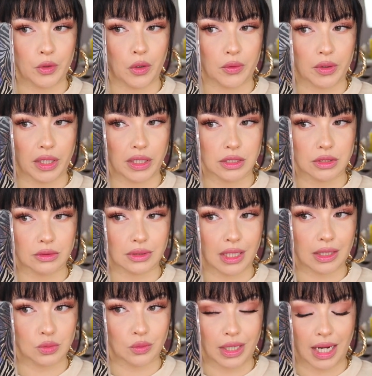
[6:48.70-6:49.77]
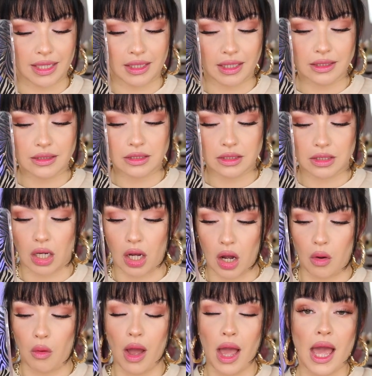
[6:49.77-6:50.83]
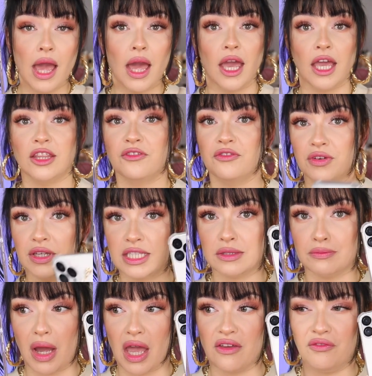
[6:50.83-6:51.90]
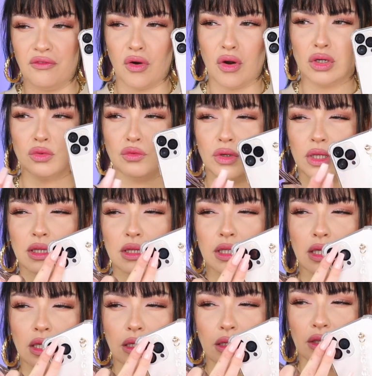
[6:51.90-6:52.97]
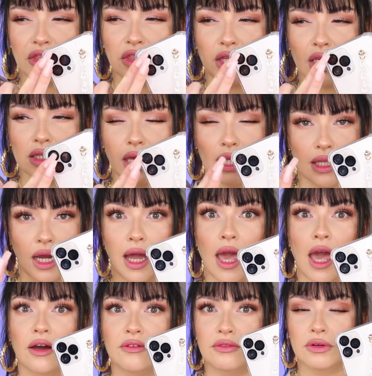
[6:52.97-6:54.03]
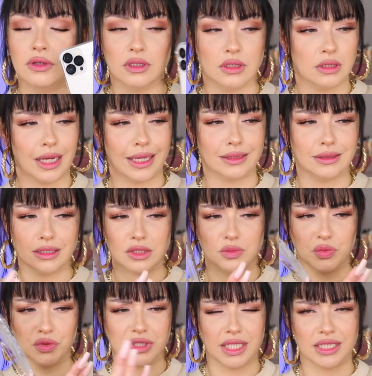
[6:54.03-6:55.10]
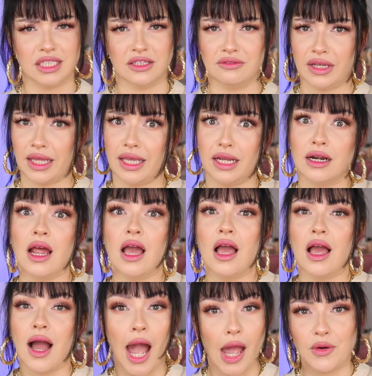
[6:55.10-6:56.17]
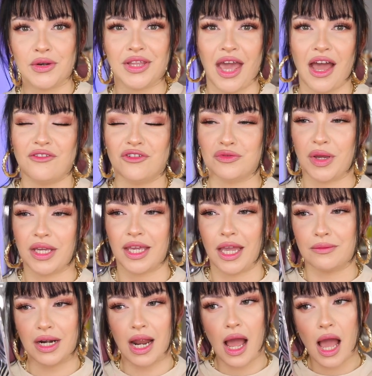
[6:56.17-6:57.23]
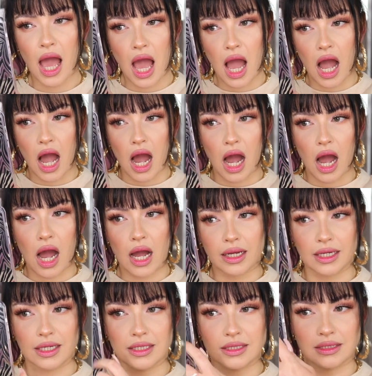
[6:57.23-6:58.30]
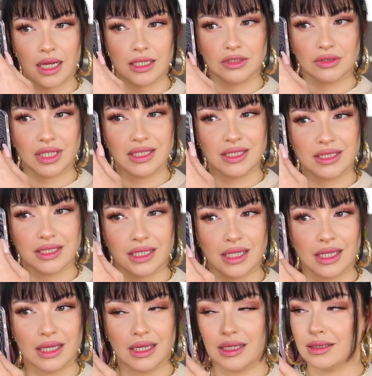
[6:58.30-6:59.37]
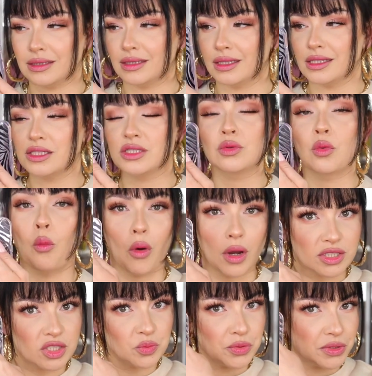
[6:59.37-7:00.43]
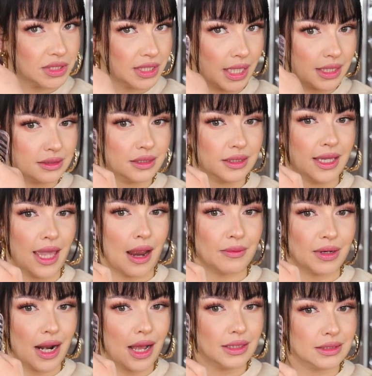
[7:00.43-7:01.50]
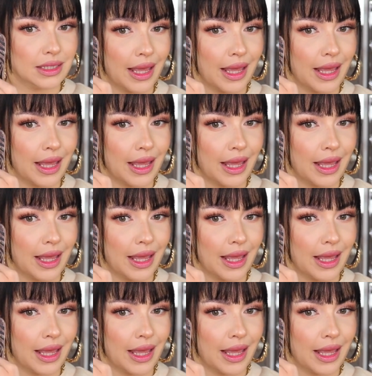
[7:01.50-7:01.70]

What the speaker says: okay? So that's what I did, so it fits my phone with the thing that I have, like this protective layer I already have on my camera, because as you can see, this won't protect the cameras,